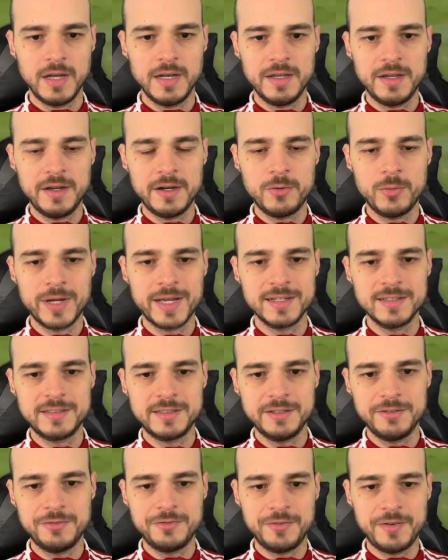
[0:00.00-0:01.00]
here we can
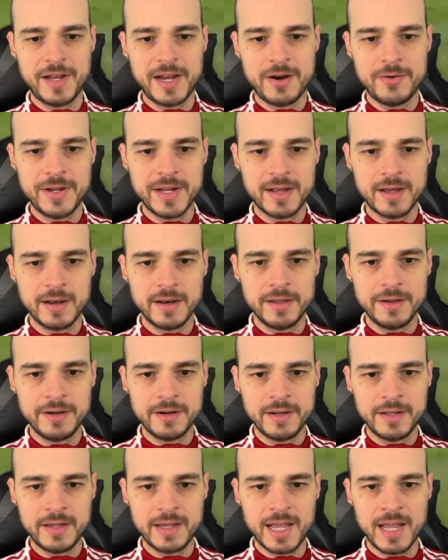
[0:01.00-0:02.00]
see very
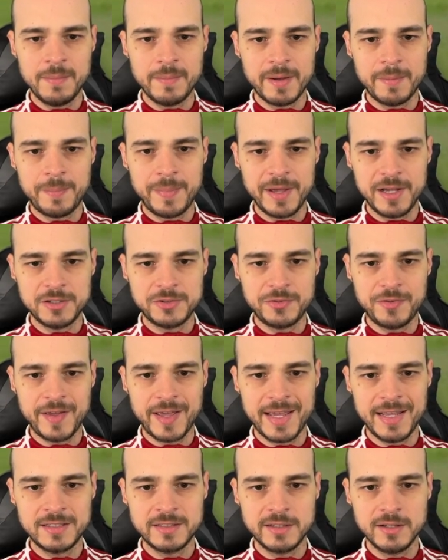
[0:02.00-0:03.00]
clearly Mbappe's
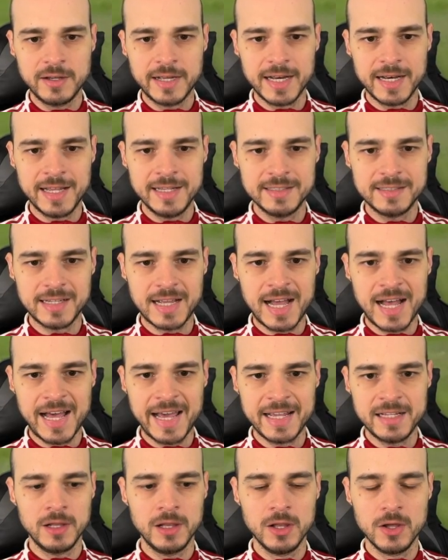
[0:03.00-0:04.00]
feints. Look at his
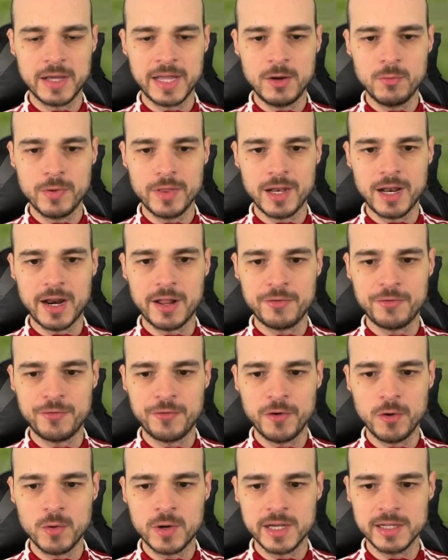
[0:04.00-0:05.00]
eyes, looking with a lot of
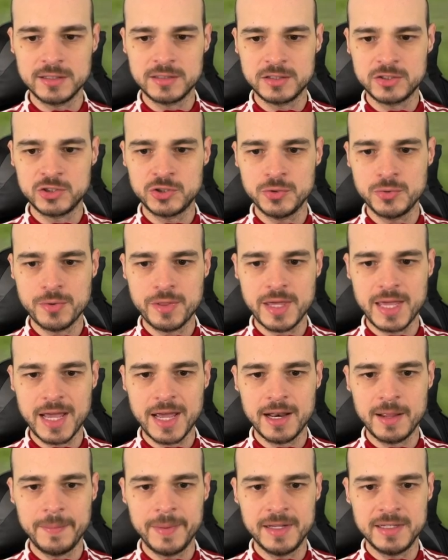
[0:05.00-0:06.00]
focus to the
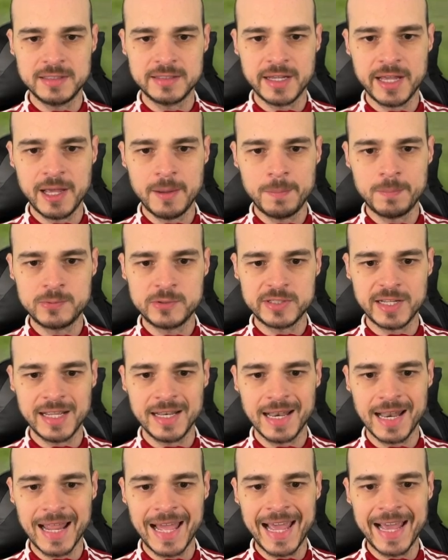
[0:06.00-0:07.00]
enemy's hips
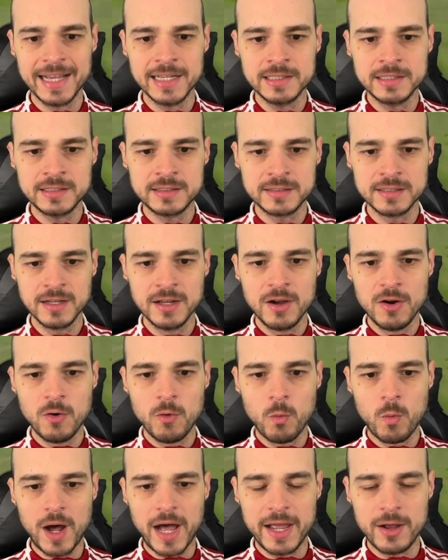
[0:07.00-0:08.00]
and legs
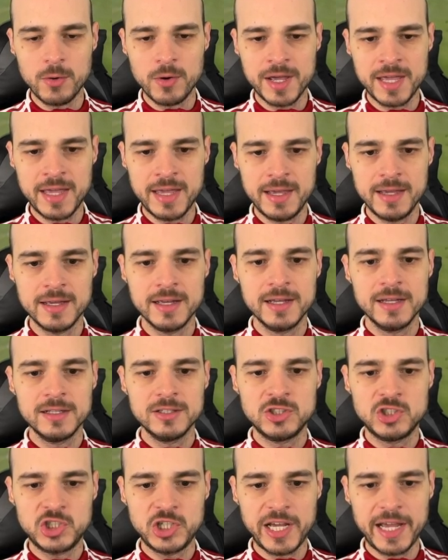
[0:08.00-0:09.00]
while he
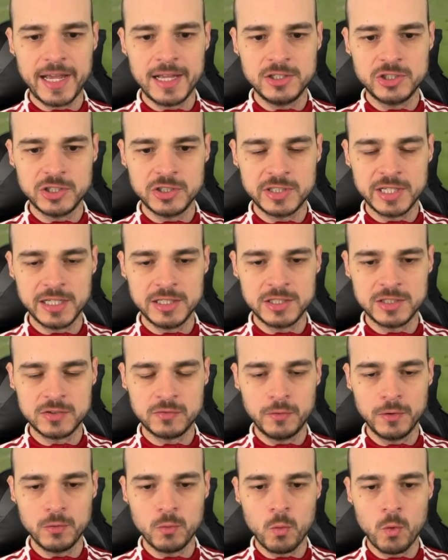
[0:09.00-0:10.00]
changes his
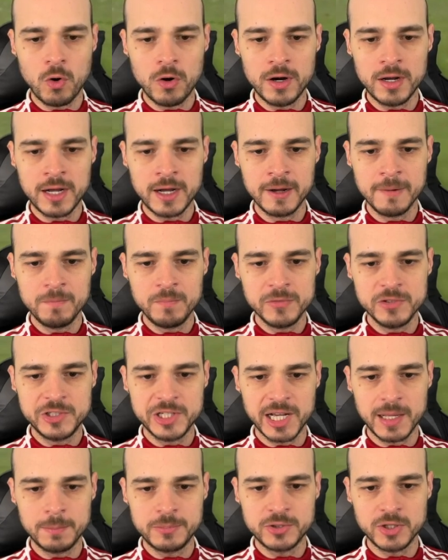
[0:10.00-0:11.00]
footwork,
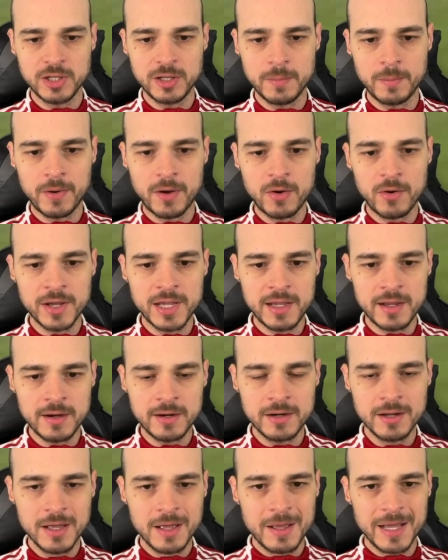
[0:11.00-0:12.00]
jumps on the ball here,
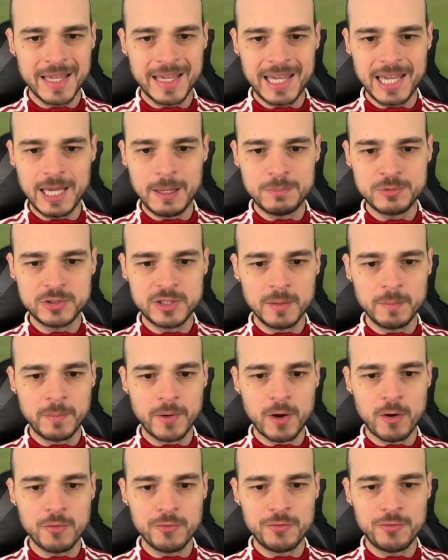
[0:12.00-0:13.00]
keeps the
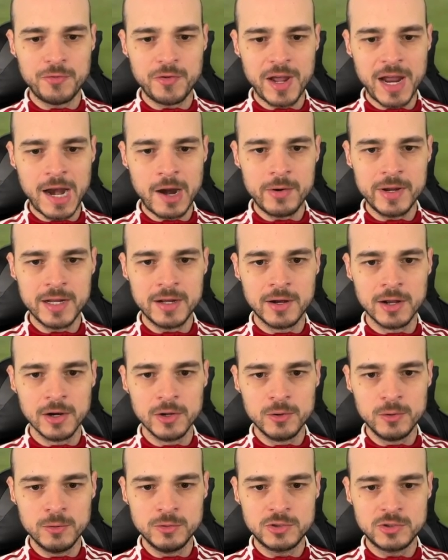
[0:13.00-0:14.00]
ball very
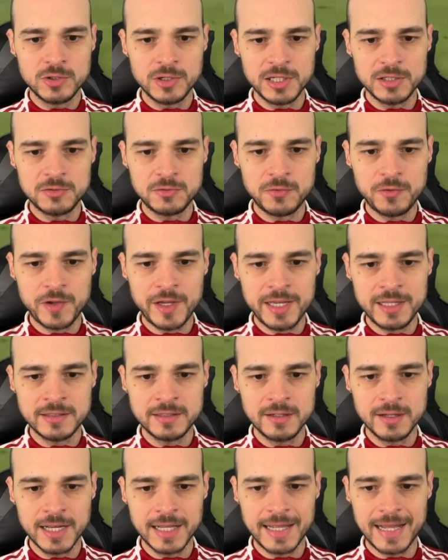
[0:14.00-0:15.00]
glued to his feet.
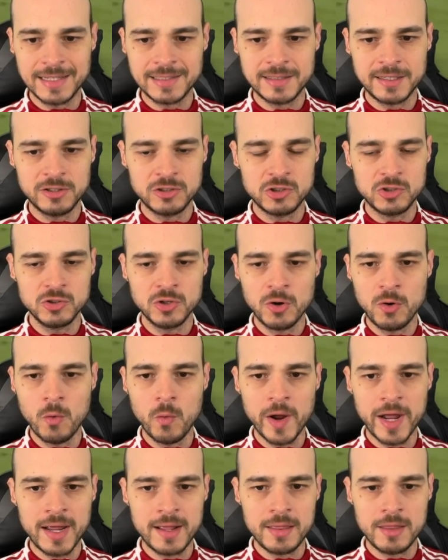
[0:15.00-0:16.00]
Look at that. There's no
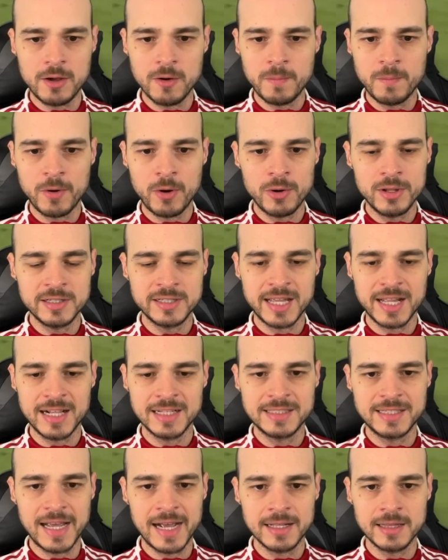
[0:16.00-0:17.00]
way the opponents can
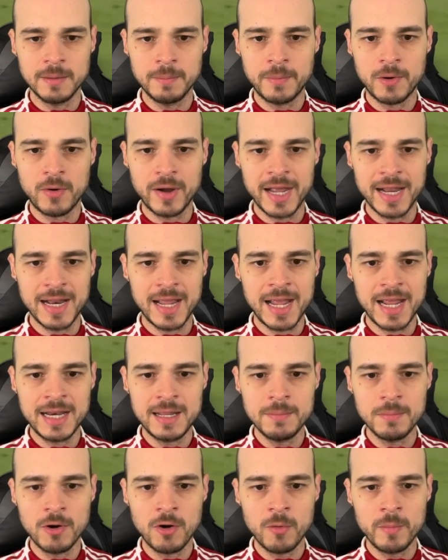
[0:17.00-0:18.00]
attack the ball at any
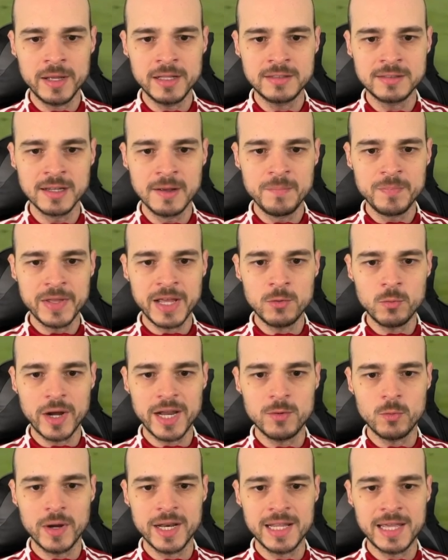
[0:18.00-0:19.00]
moment. And
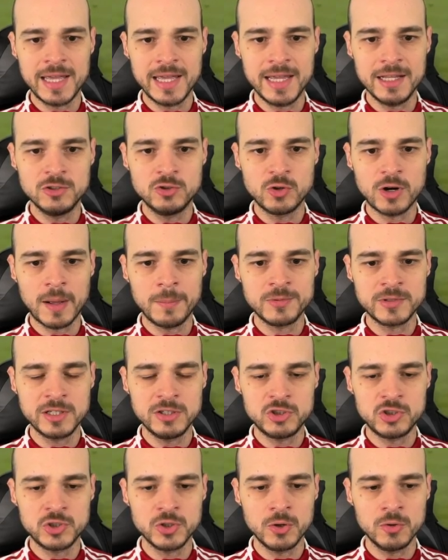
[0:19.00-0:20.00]
when he drops his
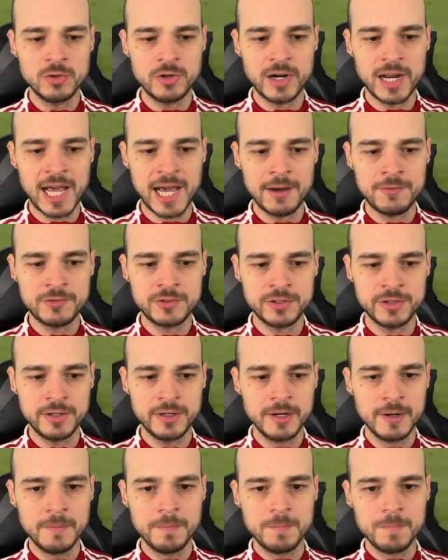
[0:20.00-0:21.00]
shoulder after
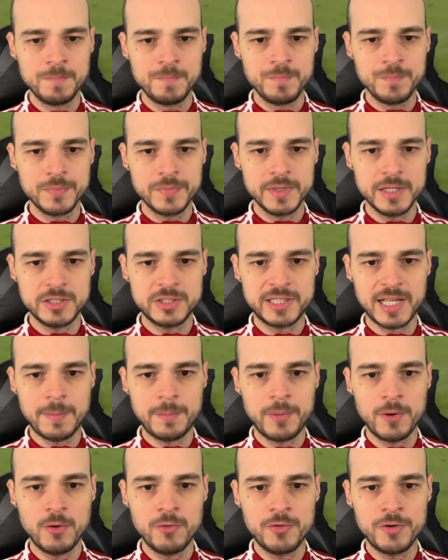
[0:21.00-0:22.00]
the step
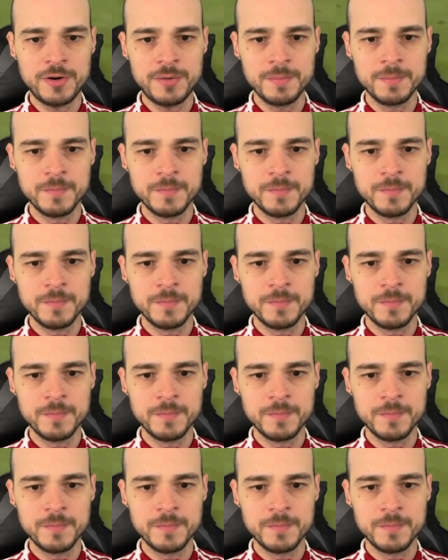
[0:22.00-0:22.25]
over,